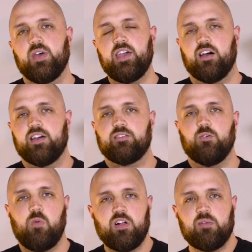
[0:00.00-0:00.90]
Hey guys,
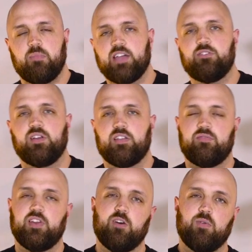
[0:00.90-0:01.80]
welcome back to another
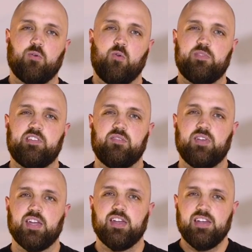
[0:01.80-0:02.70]
video with
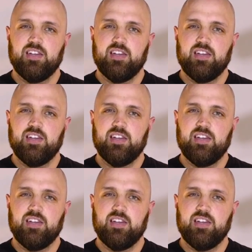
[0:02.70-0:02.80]
OrmsTV.